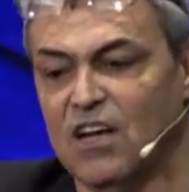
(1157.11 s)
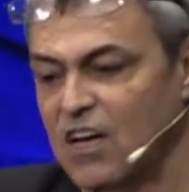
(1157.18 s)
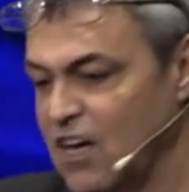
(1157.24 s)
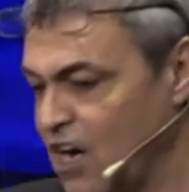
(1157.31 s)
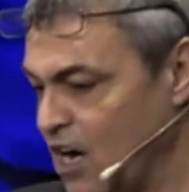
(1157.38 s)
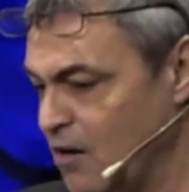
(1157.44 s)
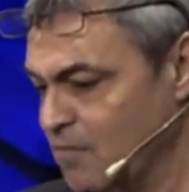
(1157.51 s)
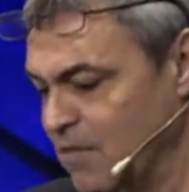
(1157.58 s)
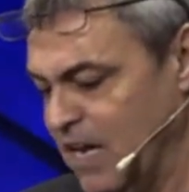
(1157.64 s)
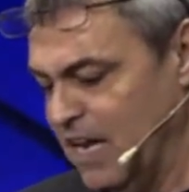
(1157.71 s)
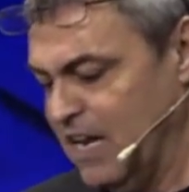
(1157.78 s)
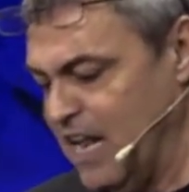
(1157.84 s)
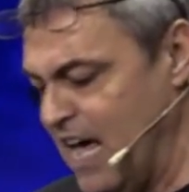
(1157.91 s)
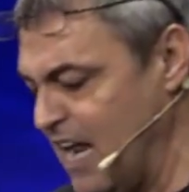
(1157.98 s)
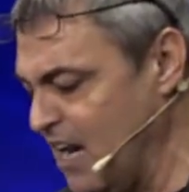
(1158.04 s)
Um,
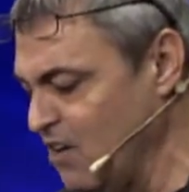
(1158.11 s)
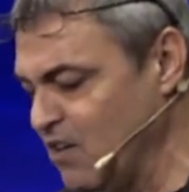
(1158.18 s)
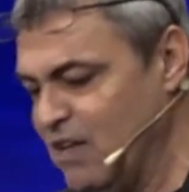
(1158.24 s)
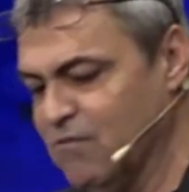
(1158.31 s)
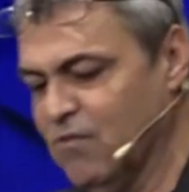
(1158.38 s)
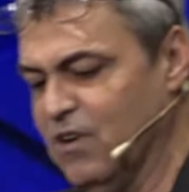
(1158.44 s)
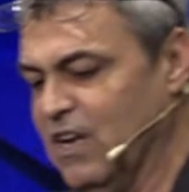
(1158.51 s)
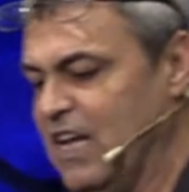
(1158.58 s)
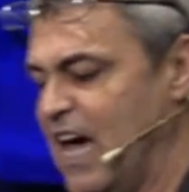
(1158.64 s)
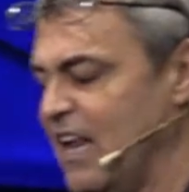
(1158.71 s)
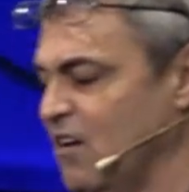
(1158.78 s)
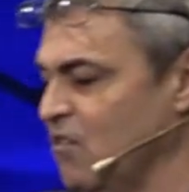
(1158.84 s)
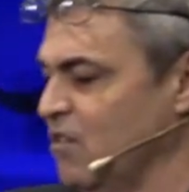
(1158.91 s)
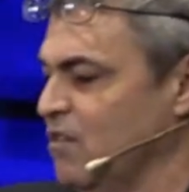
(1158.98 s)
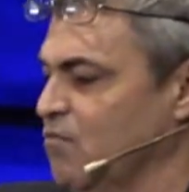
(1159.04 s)
and I don't even really, I
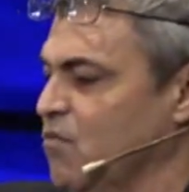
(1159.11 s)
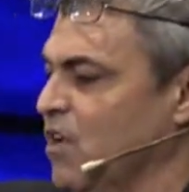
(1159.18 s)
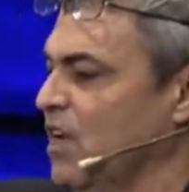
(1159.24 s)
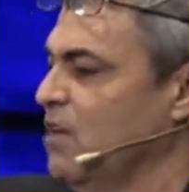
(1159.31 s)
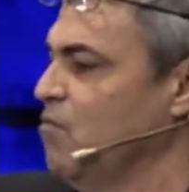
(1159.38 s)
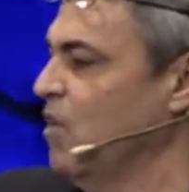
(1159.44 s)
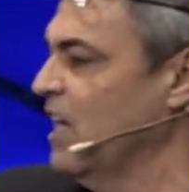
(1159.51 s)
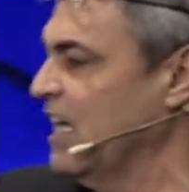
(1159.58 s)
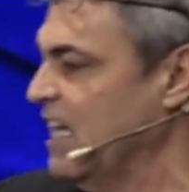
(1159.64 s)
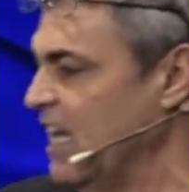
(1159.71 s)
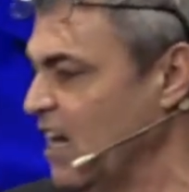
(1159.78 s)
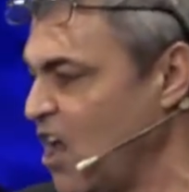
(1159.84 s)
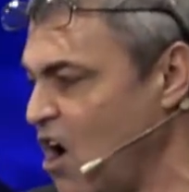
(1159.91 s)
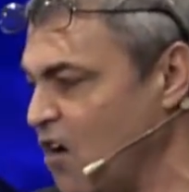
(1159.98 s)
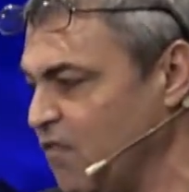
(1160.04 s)
don't even really want to
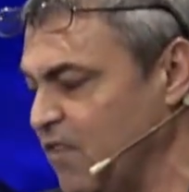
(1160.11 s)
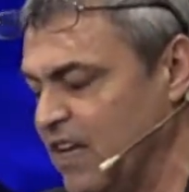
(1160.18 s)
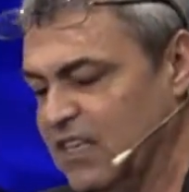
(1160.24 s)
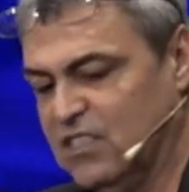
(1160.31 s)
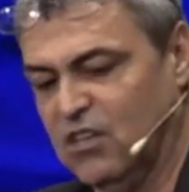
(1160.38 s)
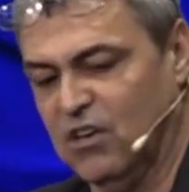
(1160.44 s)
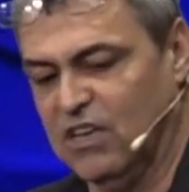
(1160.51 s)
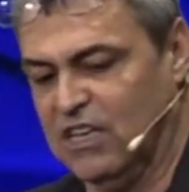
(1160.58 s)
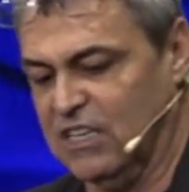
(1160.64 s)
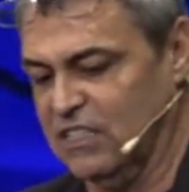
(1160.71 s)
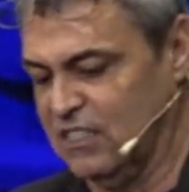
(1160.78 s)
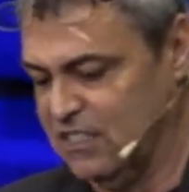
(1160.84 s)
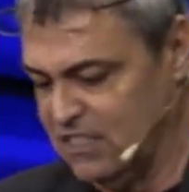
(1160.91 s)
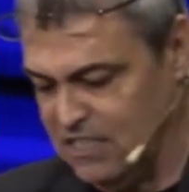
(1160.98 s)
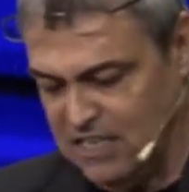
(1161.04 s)
get off into it
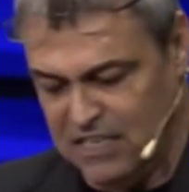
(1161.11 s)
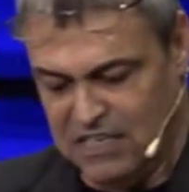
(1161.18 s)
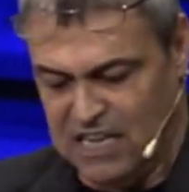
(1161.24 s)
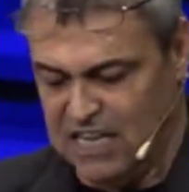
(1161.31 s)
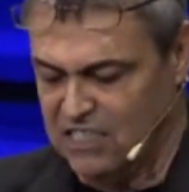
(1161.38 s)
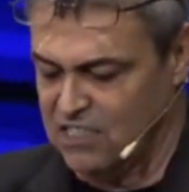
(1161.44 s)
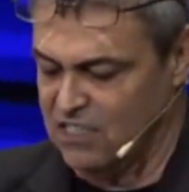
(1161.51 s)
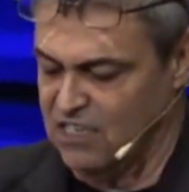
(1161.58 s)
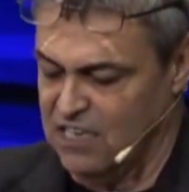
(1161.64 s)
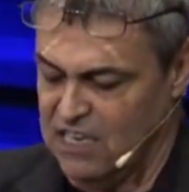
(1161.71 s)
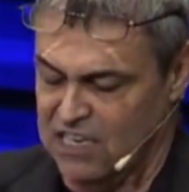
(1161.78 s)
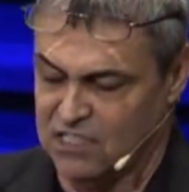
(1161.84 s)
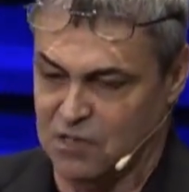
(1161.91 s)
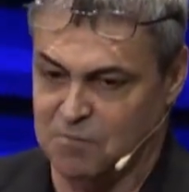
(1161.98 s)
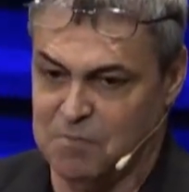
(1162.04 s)
because it, it's a
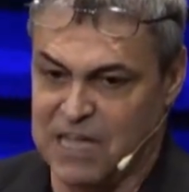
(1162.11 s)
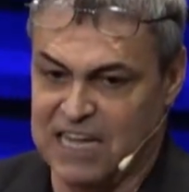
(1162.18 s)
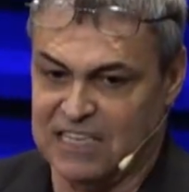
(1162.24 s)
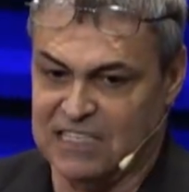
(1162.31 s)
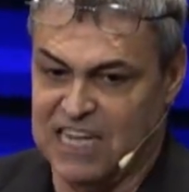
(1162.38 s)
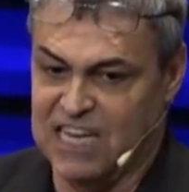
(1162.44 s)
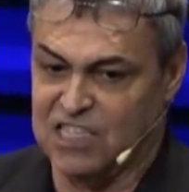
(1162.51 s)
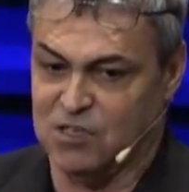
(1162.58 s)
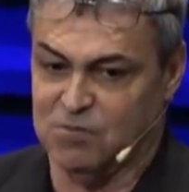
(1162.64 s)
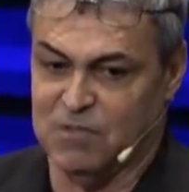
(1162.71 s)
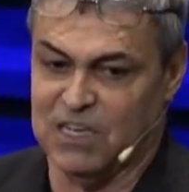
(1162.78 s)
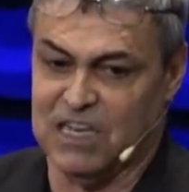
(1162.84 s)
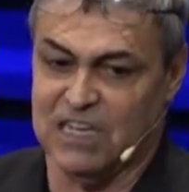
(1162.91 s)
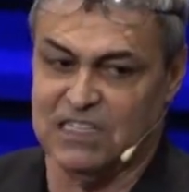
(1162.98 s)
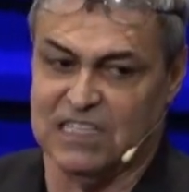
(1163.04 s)
it's a big teaching
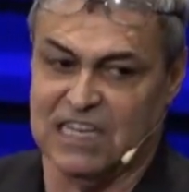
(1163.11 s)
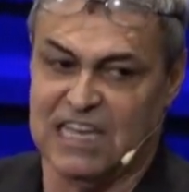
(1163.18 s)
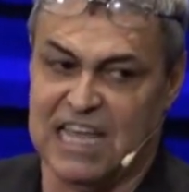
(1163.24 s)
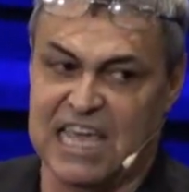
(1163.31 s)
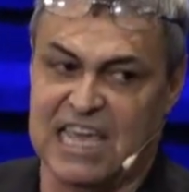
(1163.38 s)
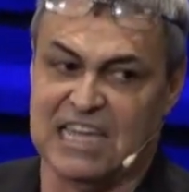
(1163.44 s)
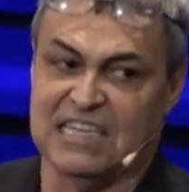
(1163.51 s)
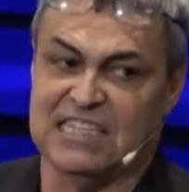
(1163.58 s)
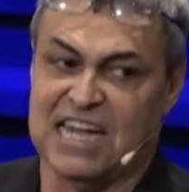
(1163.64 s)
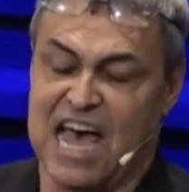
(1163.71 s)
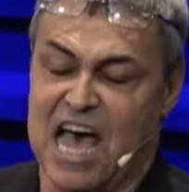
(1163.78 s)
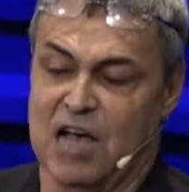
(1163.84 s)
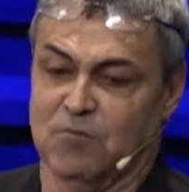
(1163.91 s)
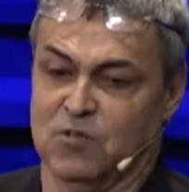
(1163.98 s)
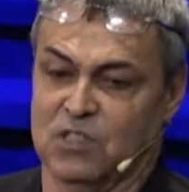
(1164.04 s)
because in the end
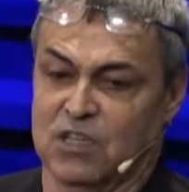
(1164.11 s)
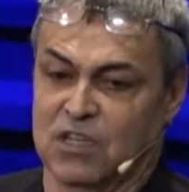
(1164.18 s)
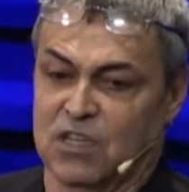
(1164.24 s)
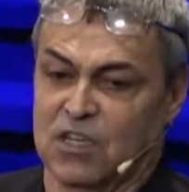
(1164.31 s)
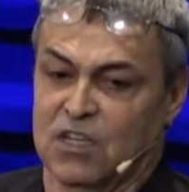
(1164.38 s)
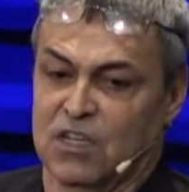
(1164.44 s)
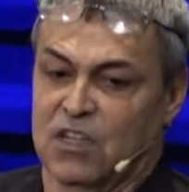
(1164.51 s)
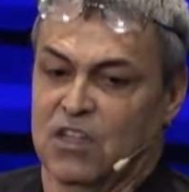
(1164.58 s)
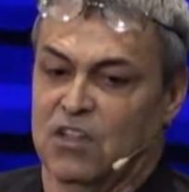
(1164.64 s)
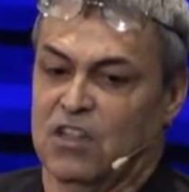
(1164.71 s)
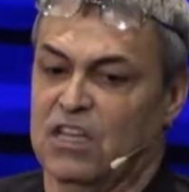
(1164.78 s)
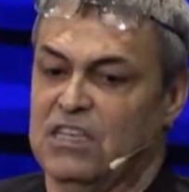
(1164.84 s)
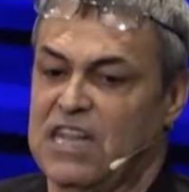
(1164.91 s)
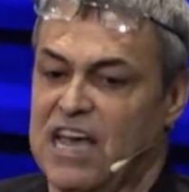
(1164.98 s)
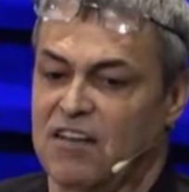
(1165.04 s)
times,
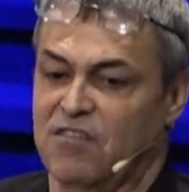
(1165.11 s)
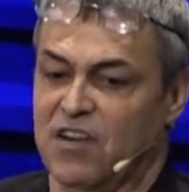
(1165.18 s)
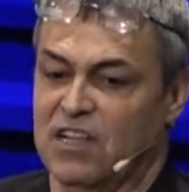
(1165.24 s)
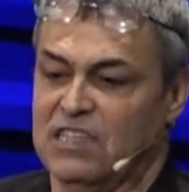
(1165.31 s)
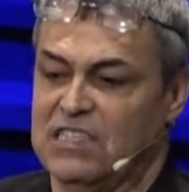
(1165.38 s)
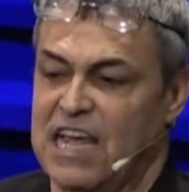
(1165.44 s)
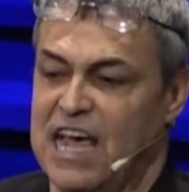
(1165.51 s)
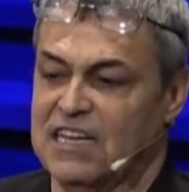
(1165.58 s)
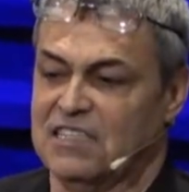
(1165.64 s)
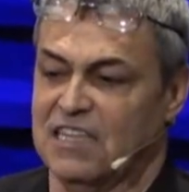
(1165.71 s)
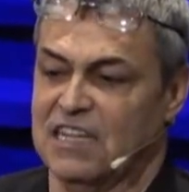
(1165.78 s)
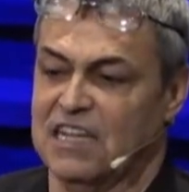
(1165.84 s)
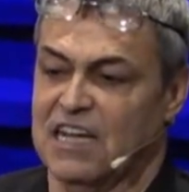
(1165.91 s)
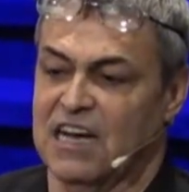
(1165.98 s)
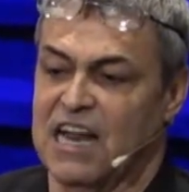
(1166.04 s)
the devil is
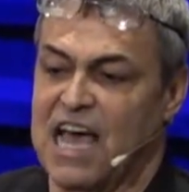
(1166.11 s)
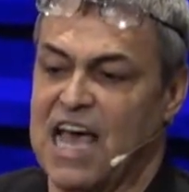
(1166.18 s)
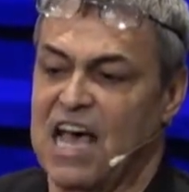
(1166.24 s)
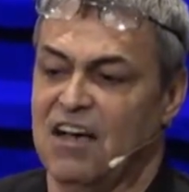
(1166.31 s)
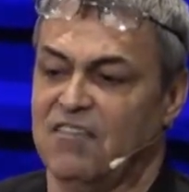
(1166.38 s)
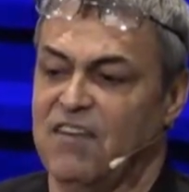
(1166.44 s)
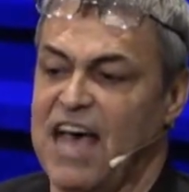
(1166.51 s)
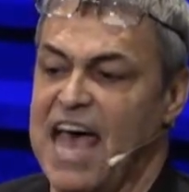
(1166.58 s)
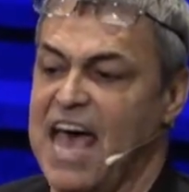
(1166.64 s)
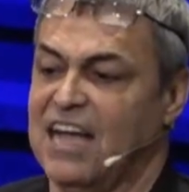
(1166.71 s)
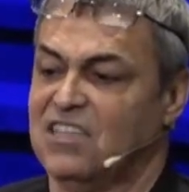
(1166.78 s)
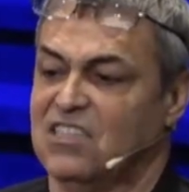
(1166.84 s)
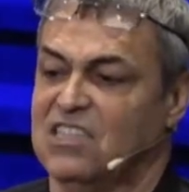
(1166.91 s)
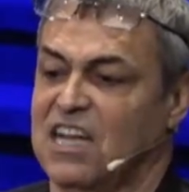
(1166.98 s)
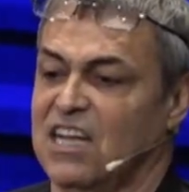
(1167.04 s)
actually going to have
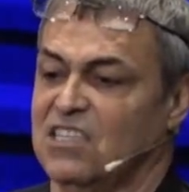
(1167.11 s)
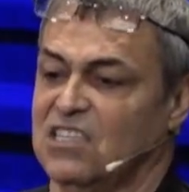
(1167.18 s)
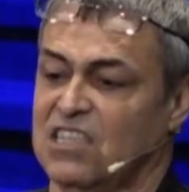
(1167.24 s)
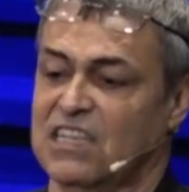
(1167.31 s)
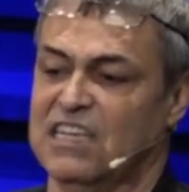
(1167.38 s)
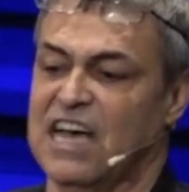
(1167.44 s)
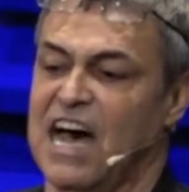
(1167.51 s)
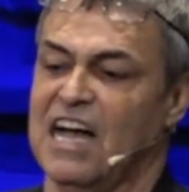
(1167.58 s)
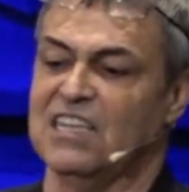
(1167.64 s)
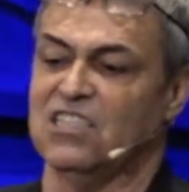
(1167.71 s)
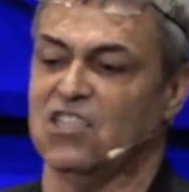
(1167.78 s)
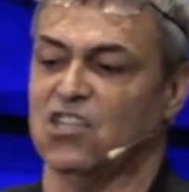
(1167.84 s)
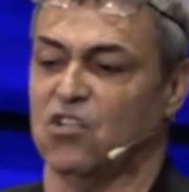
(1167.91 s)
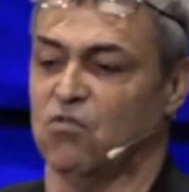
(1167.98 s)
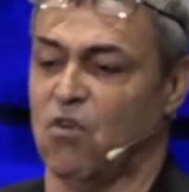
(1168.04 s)
access to
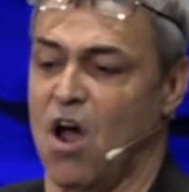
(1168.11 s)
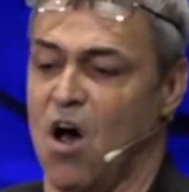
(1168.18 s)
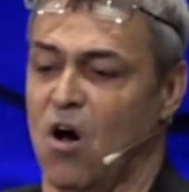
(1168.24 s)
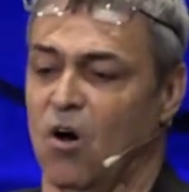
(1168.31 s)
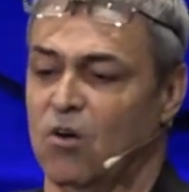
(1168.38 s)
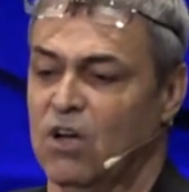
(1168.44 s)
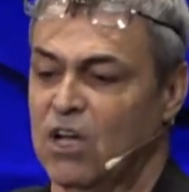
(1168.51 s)
God's throne,